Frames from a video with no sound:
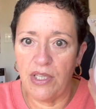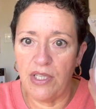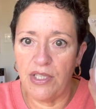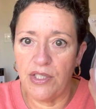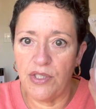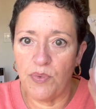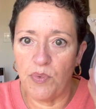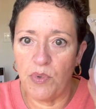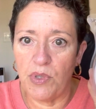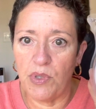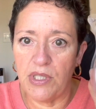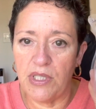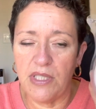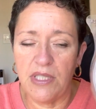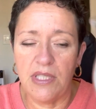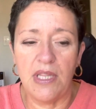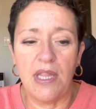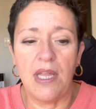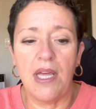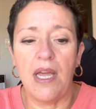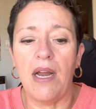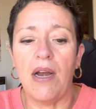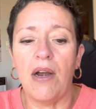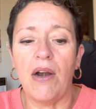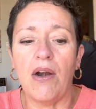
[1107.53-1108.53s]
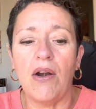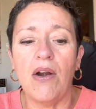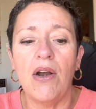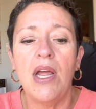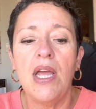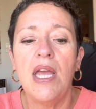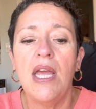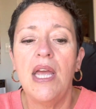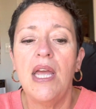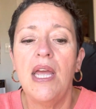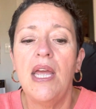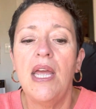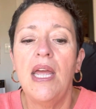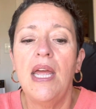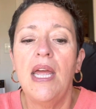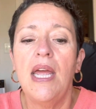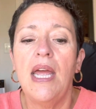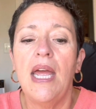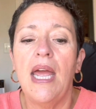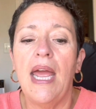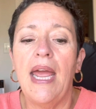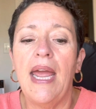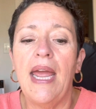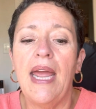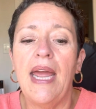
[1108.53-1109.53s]
this was there.
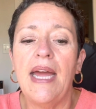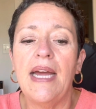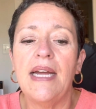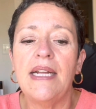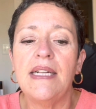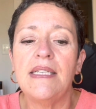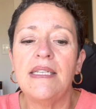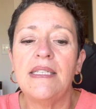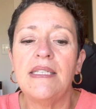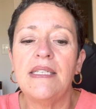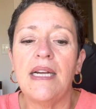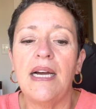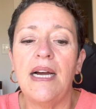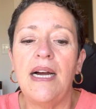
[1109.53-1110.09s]
And